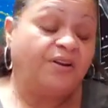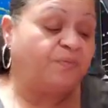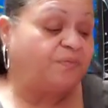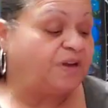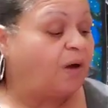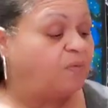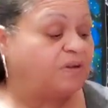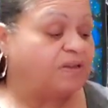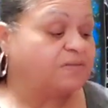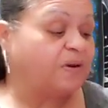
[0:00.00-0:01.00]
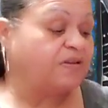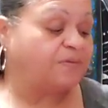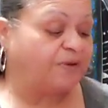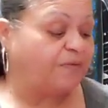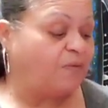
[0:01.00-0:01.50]
You've dealt with this
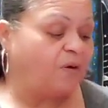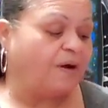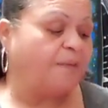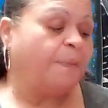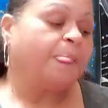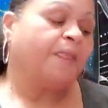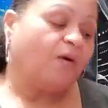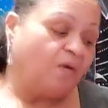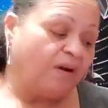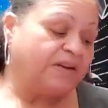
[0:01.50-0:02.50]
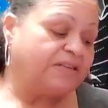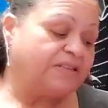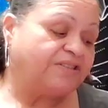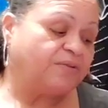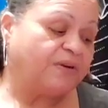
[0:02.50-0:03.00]
person before or this
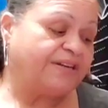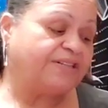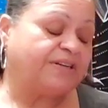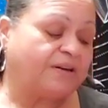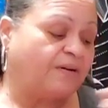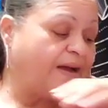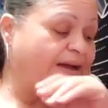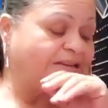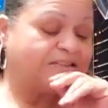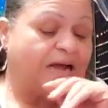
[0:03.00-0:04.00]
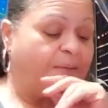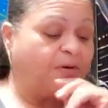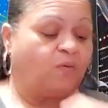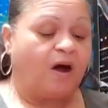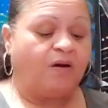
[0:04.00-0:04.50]
situation, okay? It's time
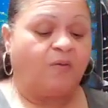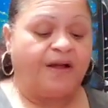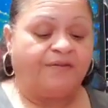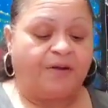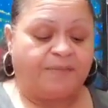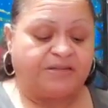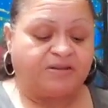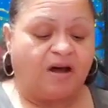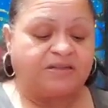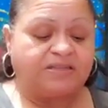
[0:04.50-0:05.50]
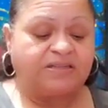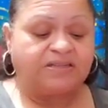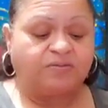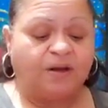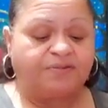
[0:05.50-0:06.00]
to walk away from it. It's causing
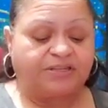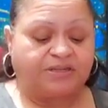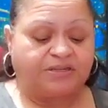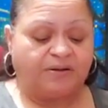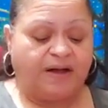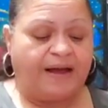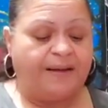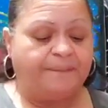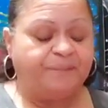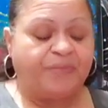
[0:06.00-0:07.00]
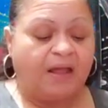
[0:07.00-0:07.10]
disruptions, okay?